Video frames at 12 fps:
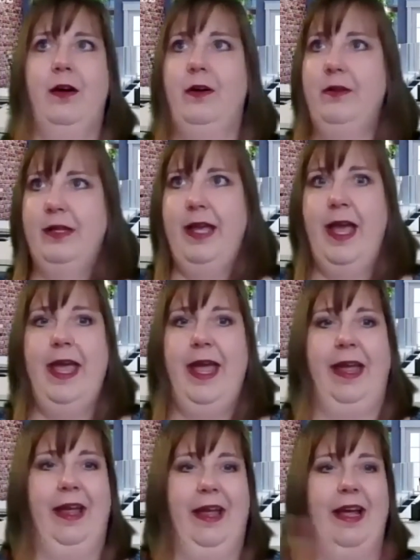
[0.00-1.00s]

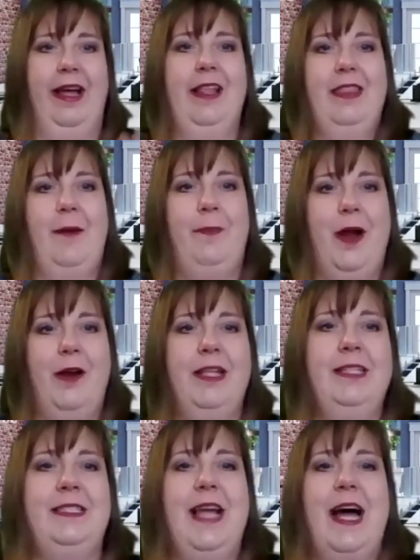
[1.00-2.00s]
Okay, the
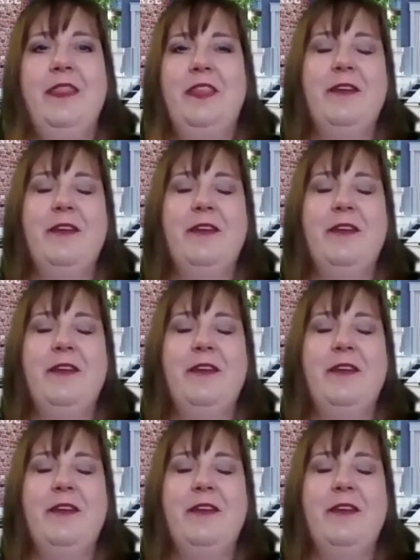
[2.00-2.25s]
party's done.